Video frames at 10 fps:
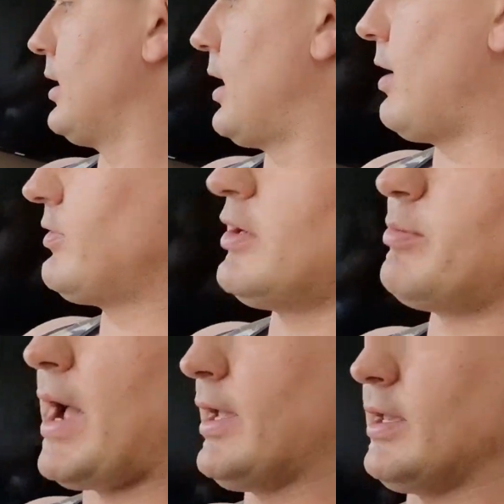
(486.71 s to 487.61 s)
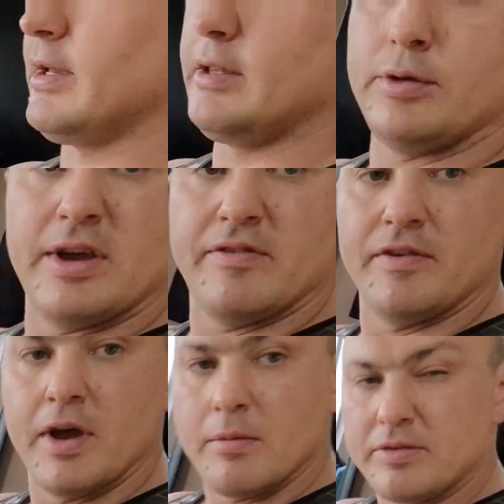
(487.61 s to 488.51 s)
after biking and you have
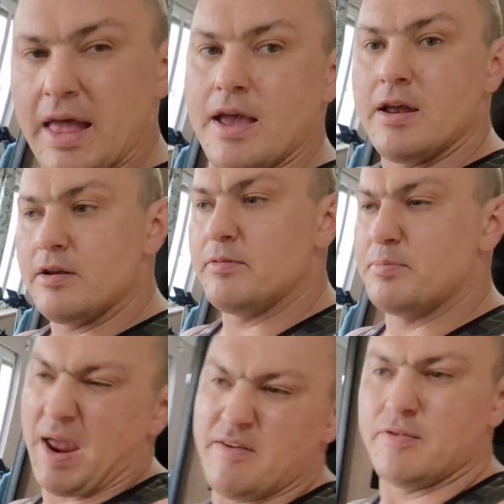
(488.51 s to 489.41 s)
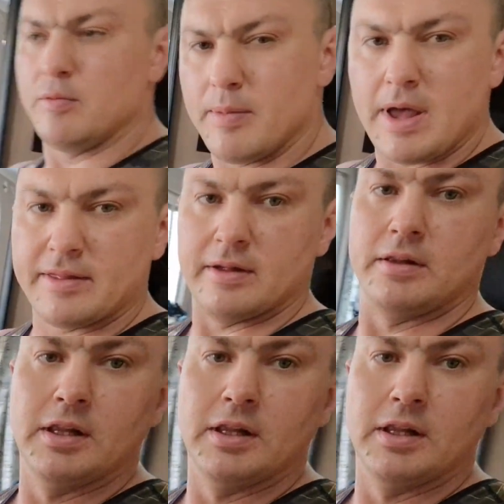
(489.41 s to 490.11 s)
tired painful muscle,